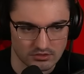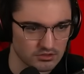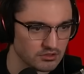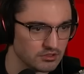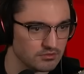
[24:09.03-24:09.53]

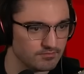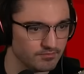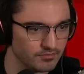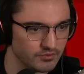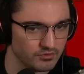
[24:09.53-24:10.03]
Alright.
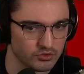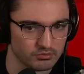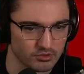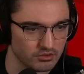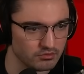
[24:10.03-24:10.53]
It's 4
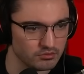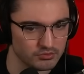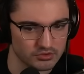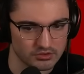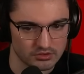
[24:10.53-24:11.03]
tomorrow rooms.